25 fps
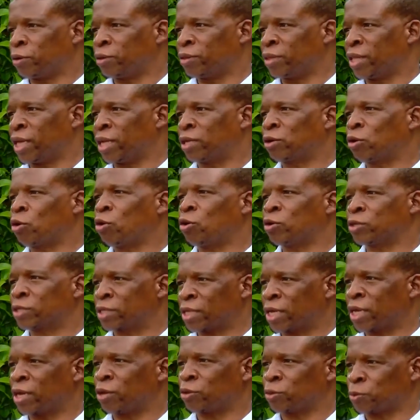that
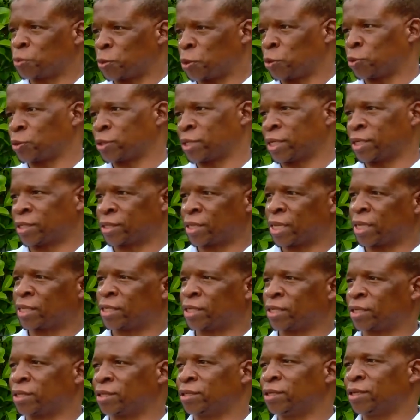caused chaos because they
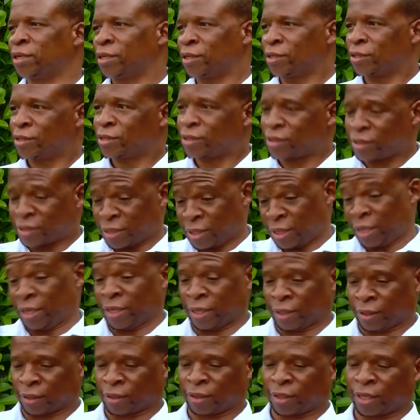started
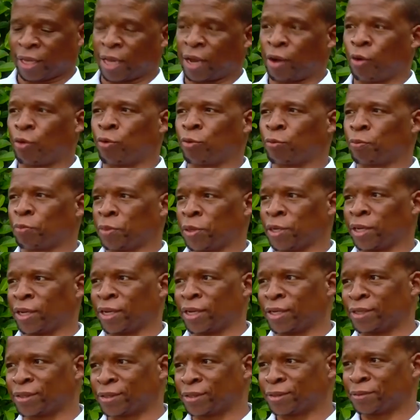stealing their own
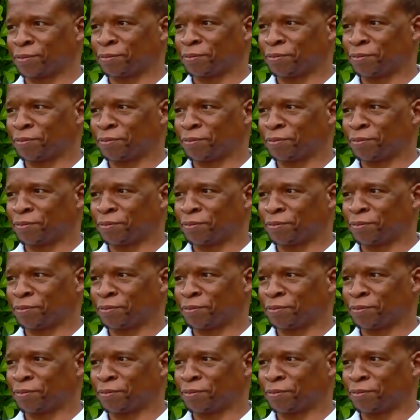piglets.